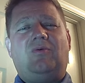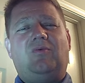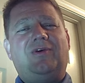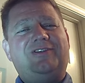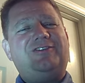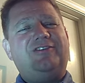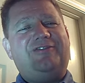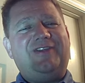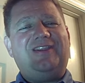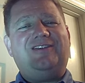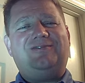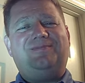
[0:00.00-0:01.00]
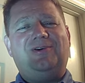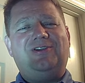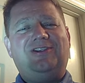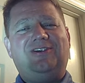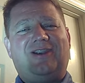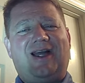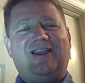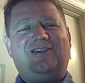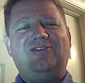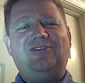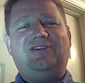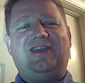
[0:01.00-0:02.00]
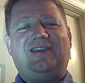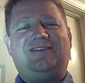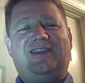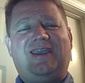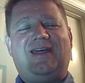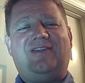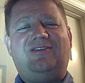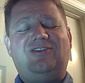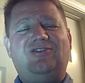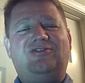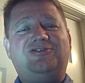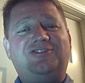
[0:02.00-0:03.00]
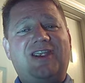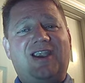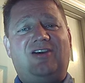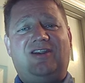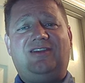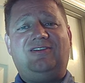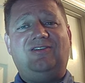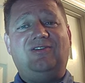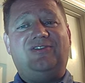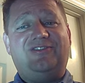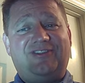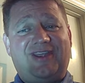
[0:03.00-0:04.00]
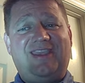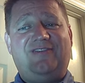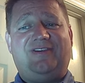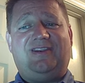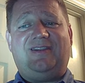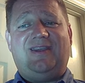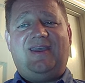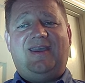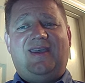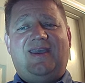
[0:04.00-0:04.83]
Once you finish putting your Haiku deck together, you share it, you save it,